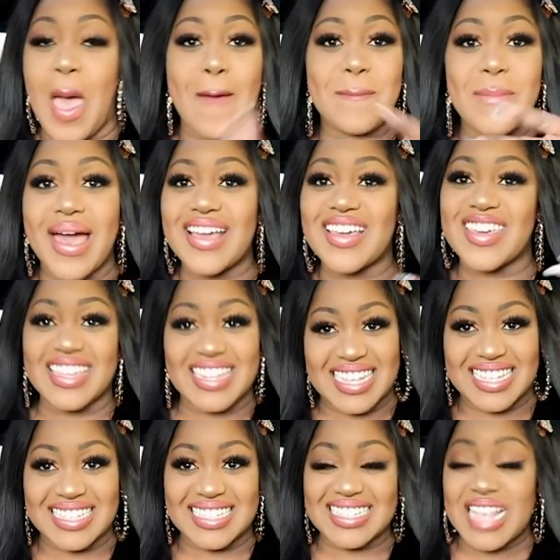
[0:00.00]
My
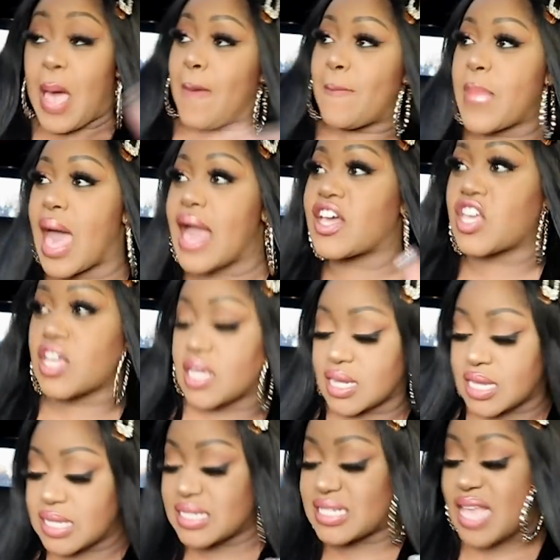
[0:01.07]
goodies. My
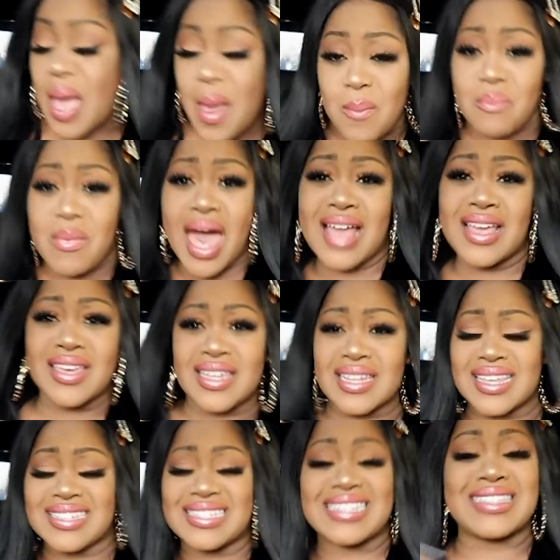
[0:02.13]
goodies. My
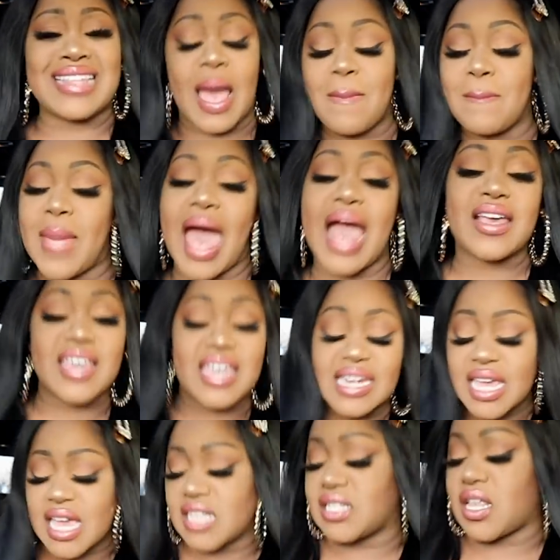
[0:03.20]
goodies. Not my
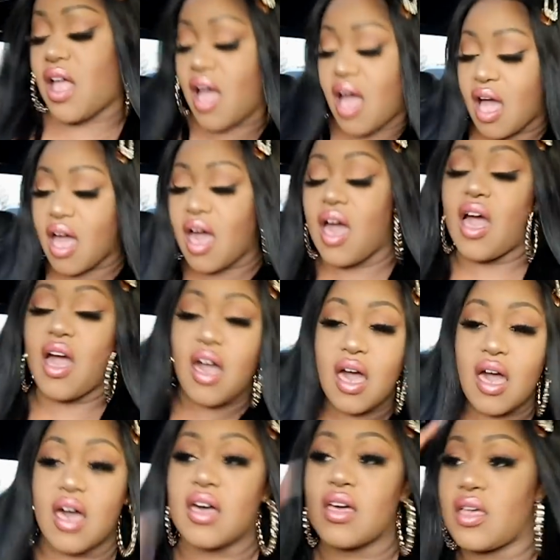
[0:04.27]
goodies.
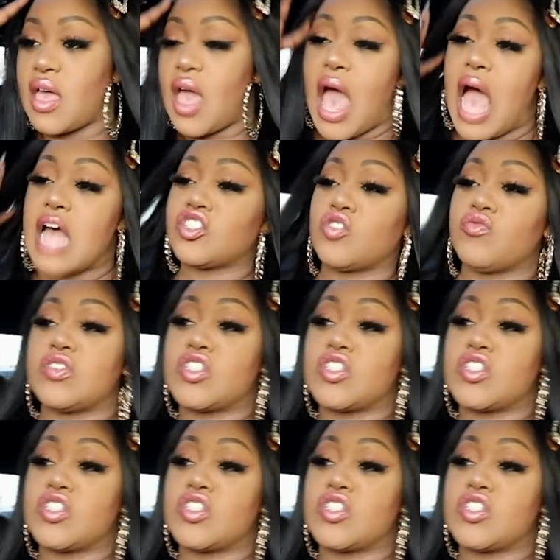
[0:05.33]
I'm